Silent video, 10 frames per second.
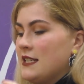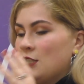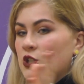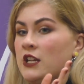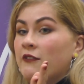
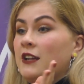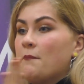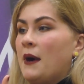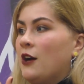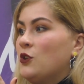engineering
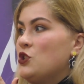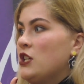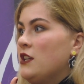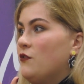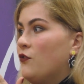and
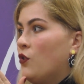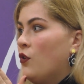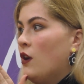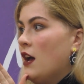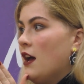biology for